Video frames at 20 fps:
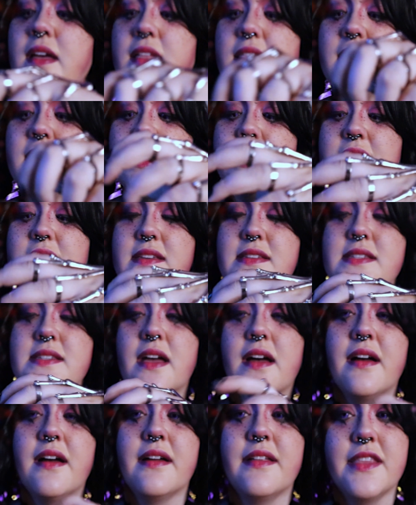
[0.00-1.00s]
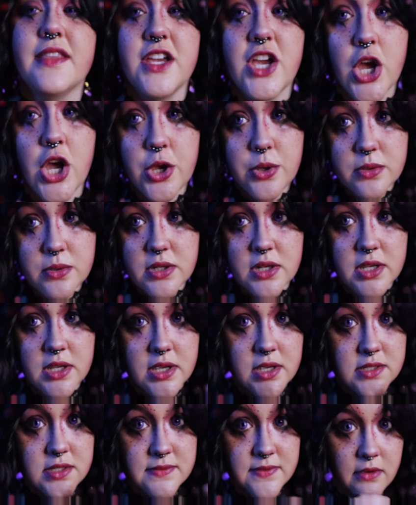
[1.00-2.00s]
These are the only
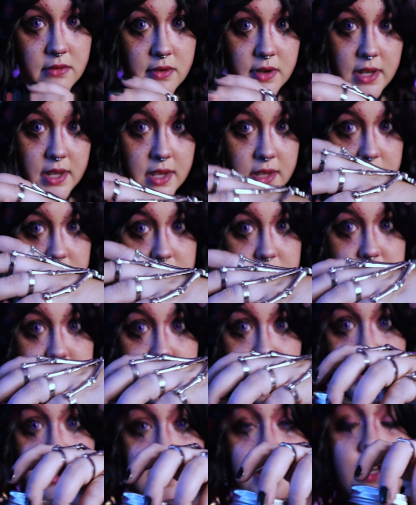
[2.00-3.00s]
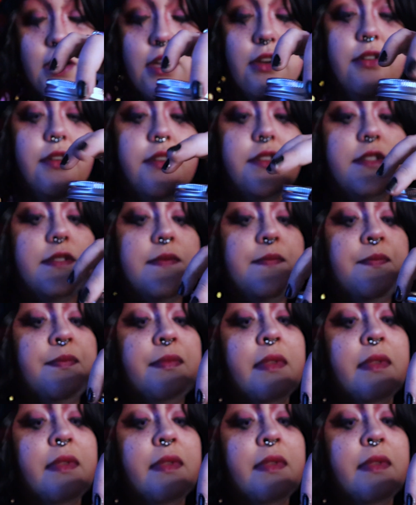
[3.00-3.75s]
exfoliators that I use.